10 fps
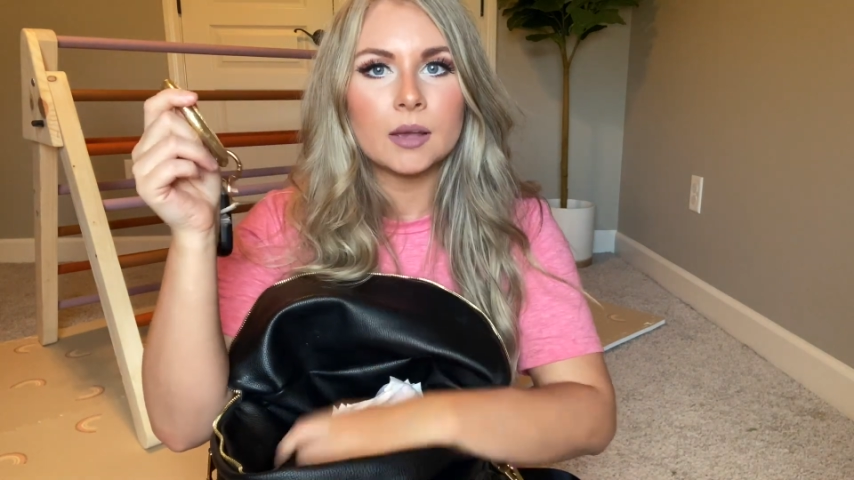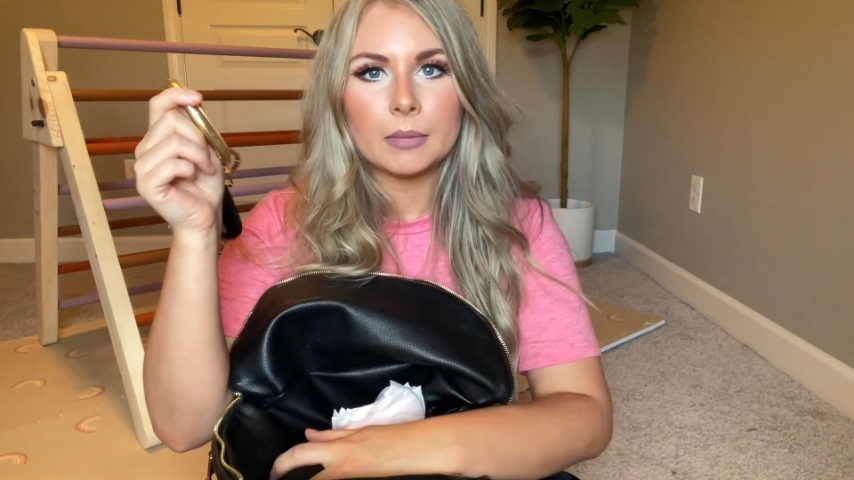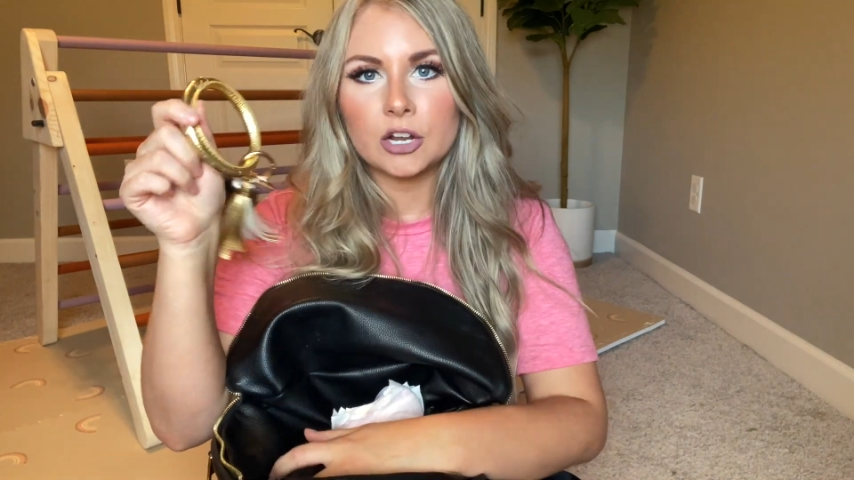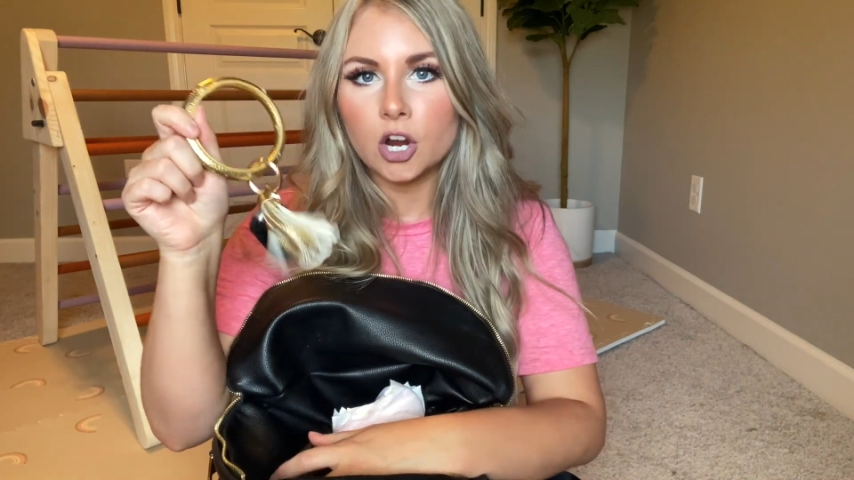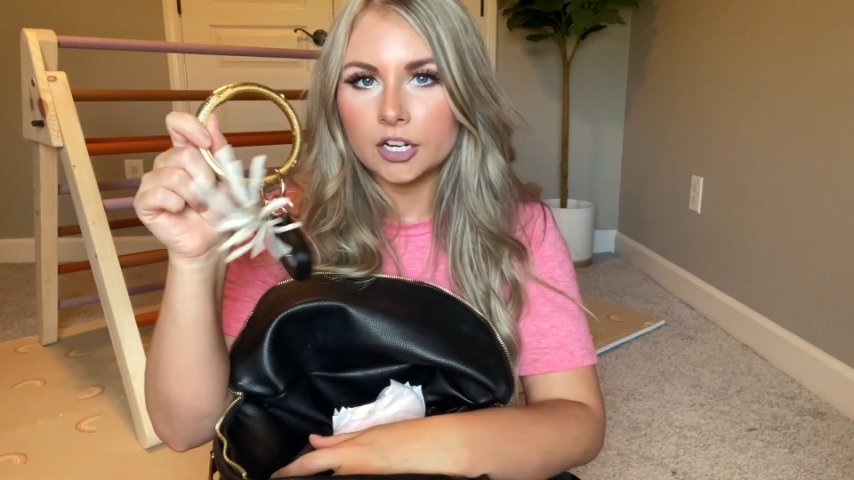
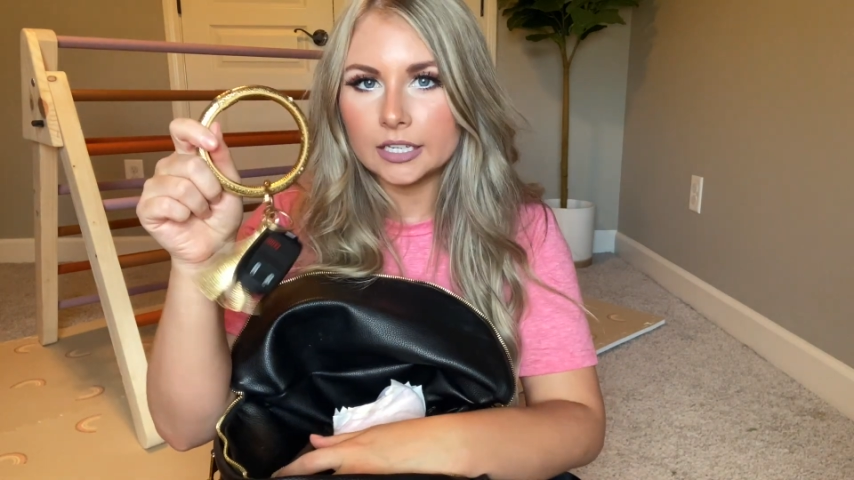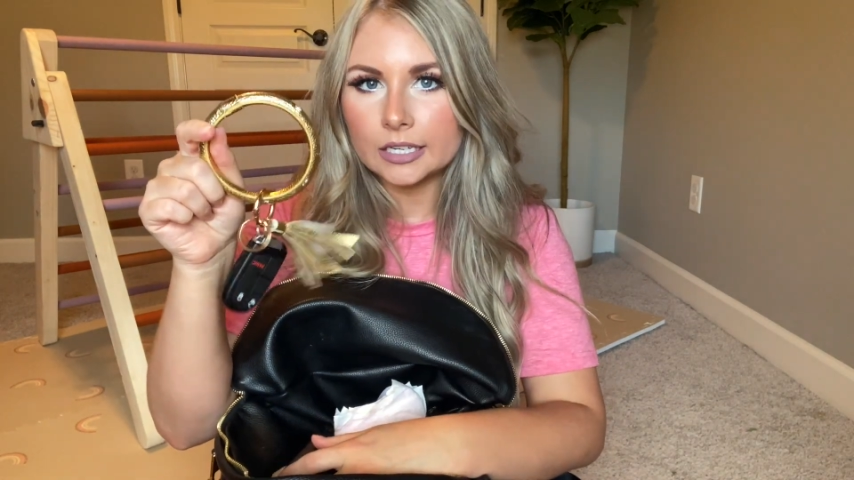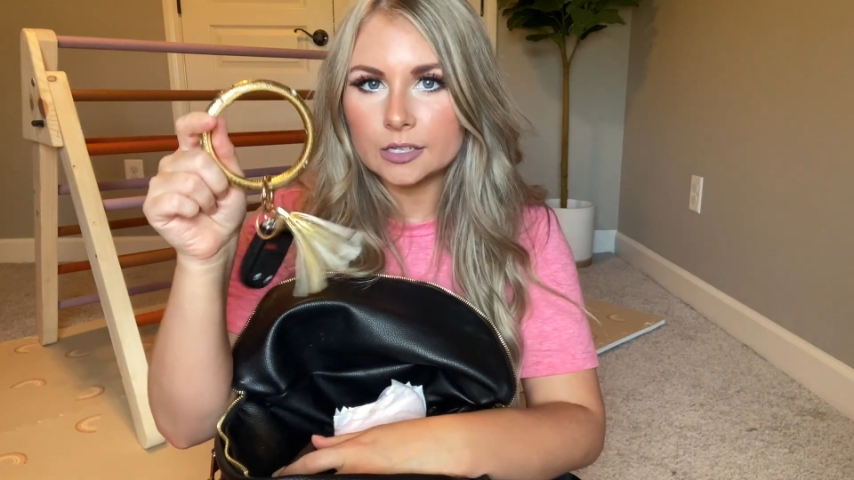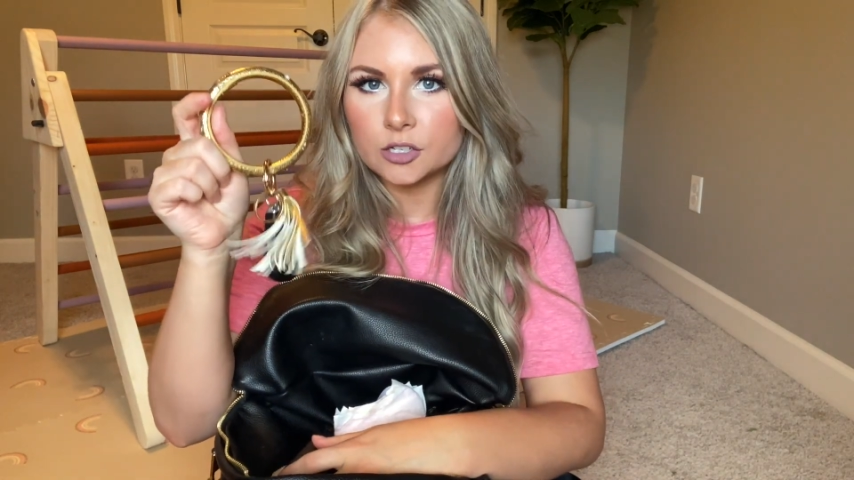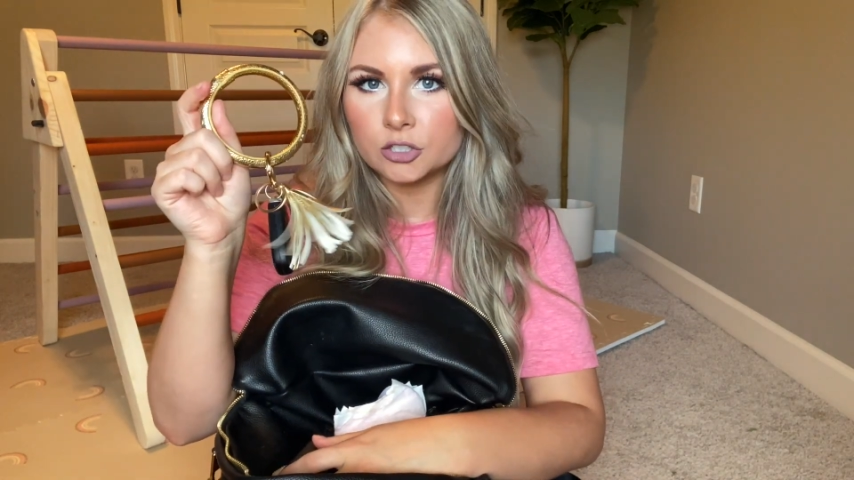My car
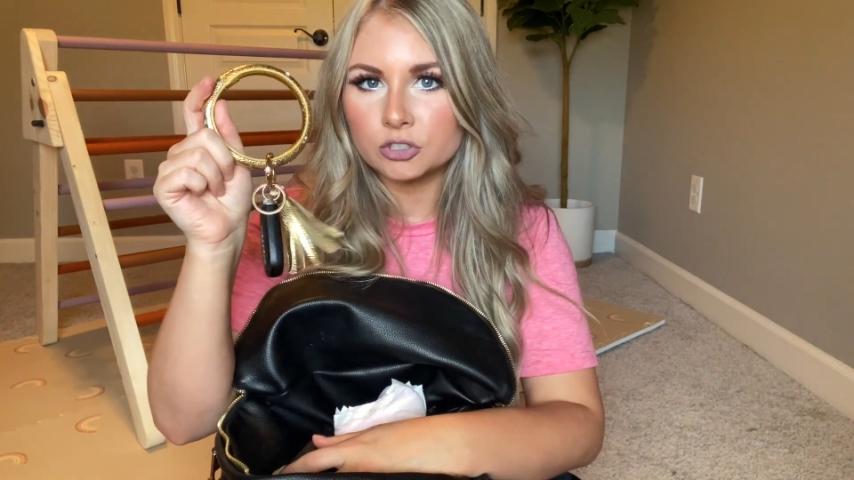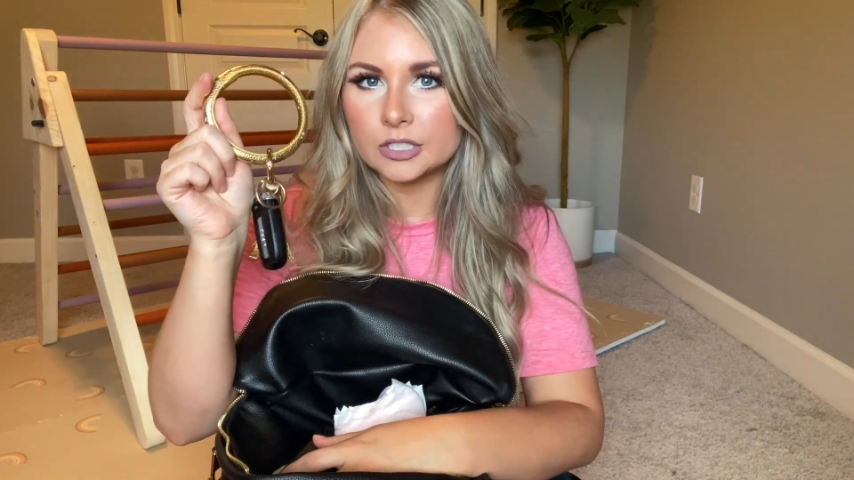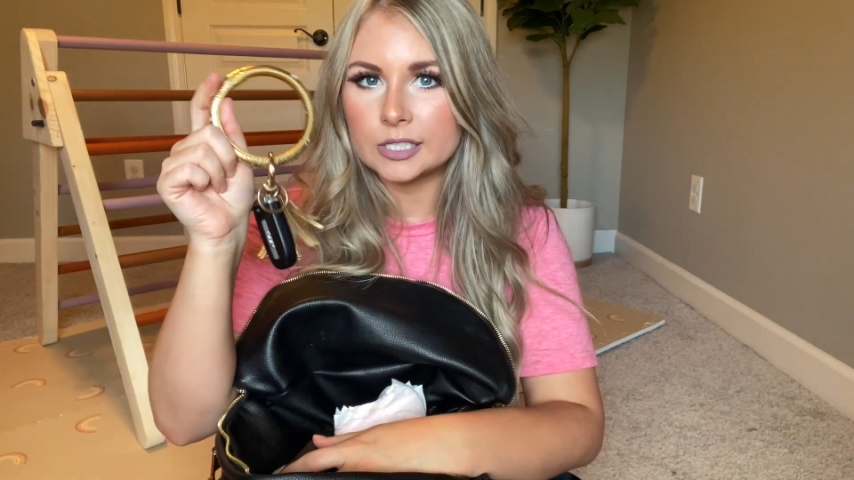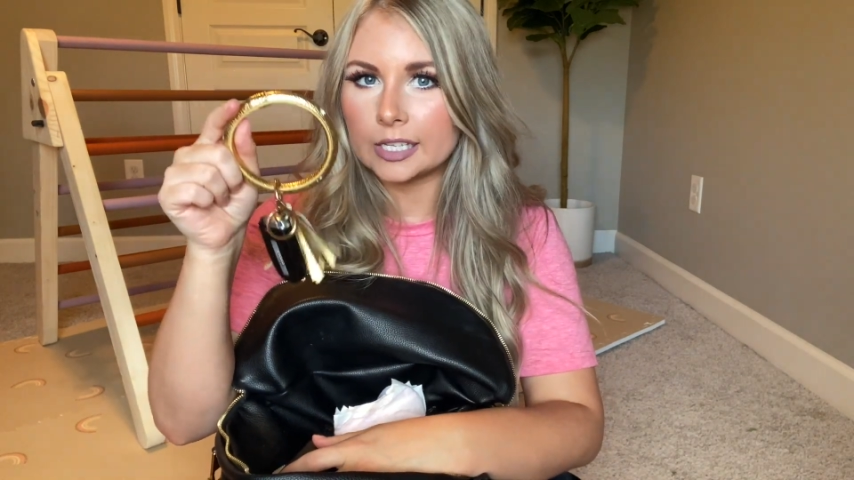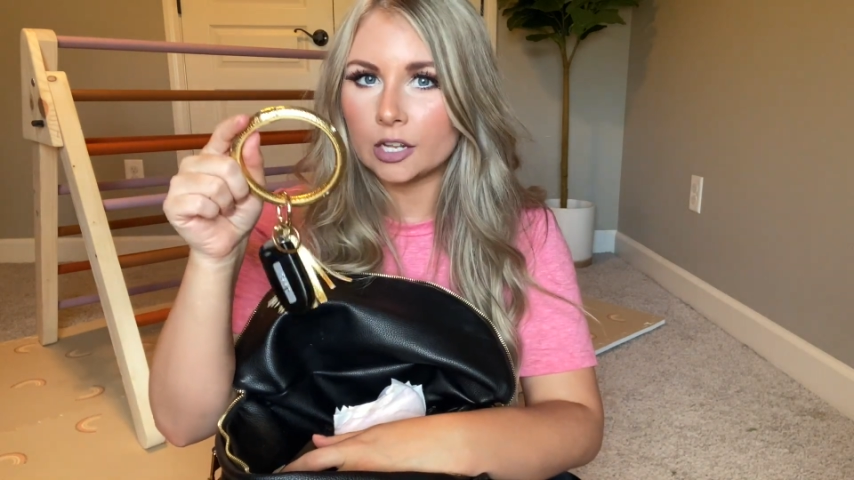keys are
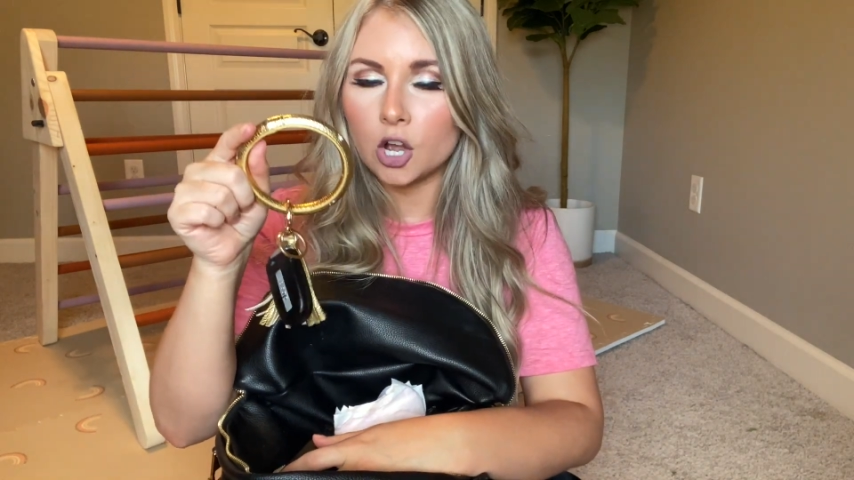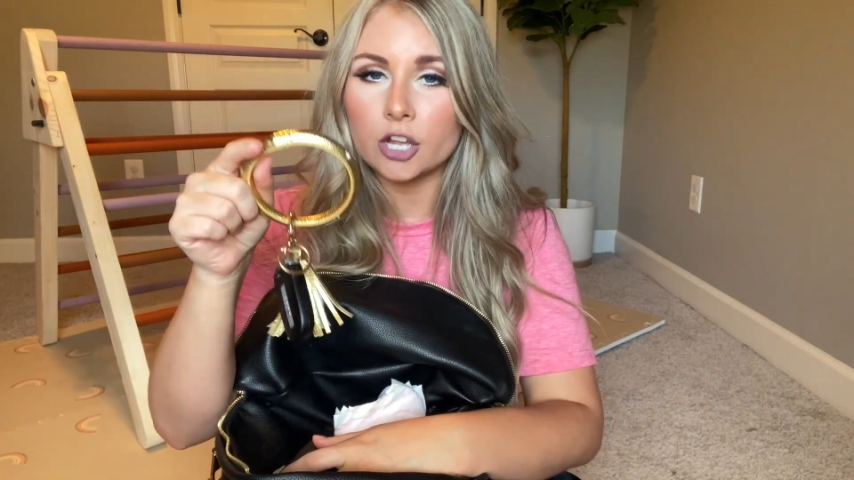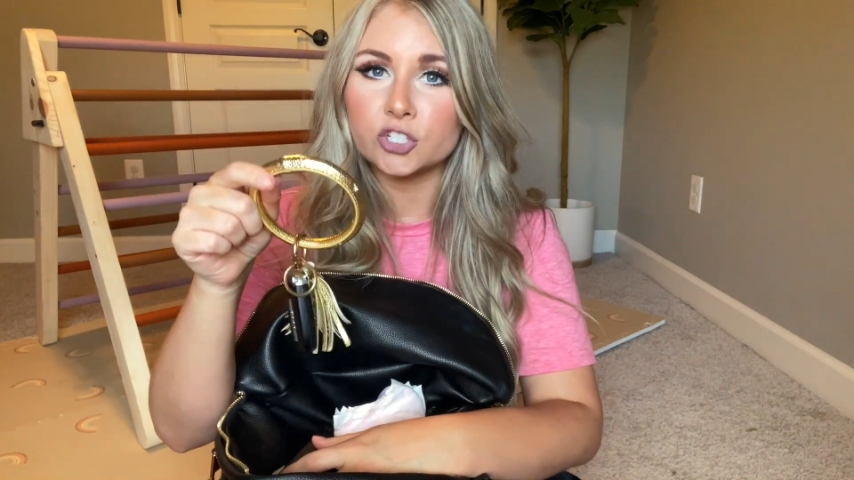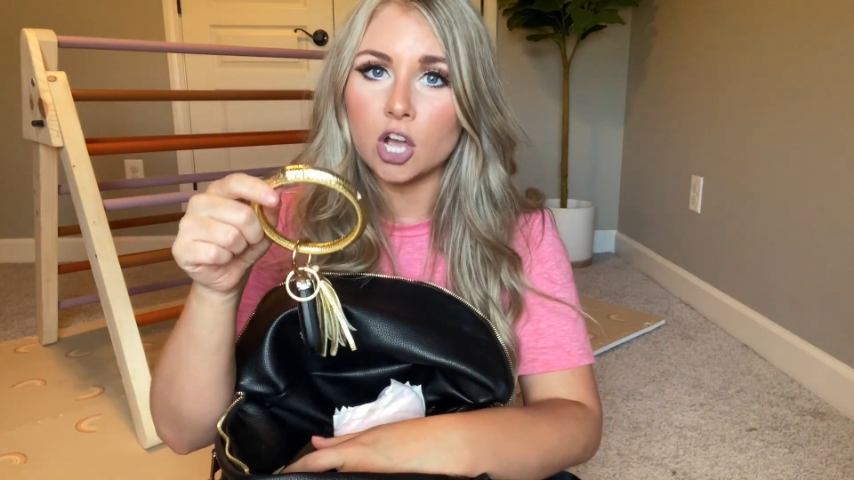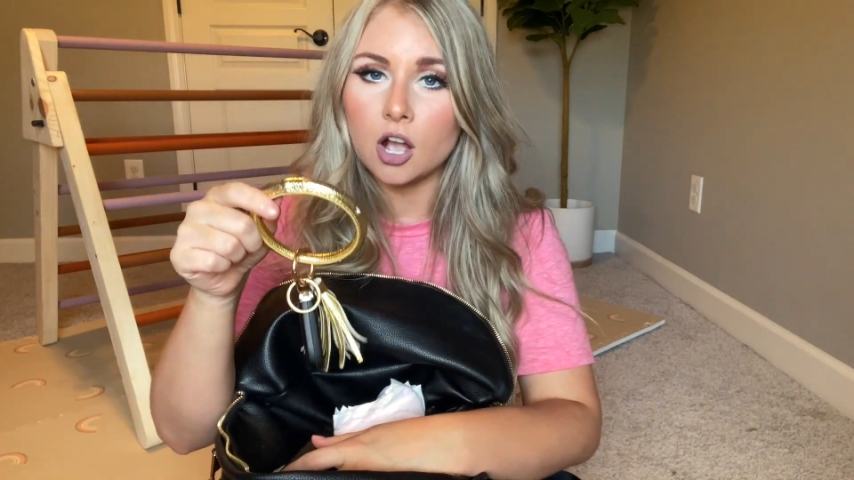usually sitting
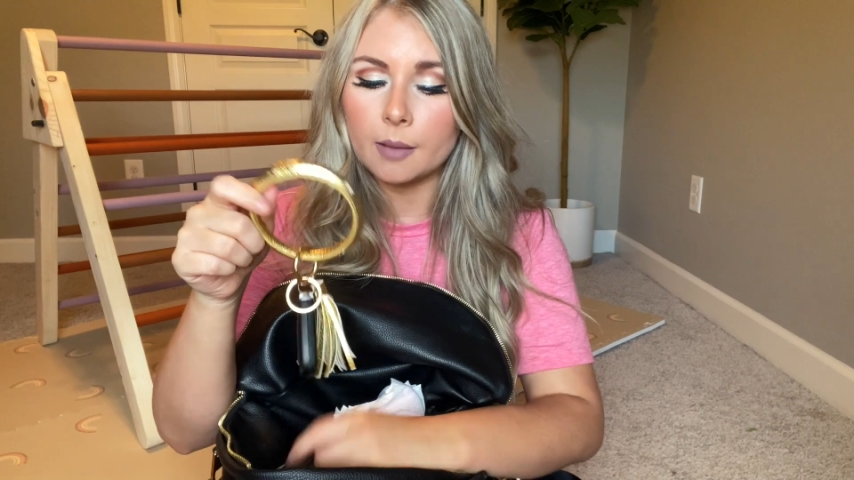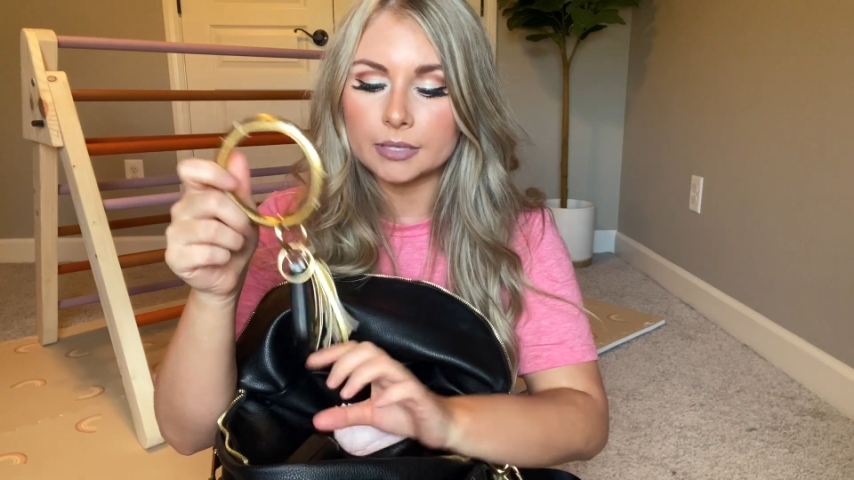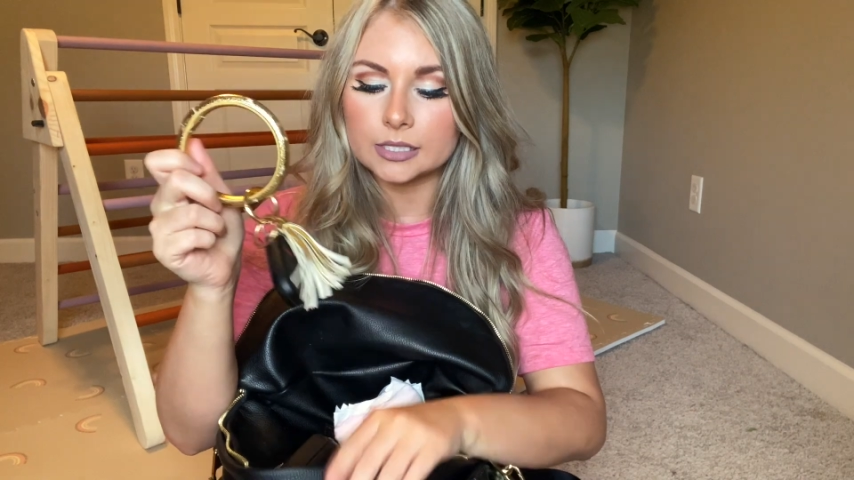on top.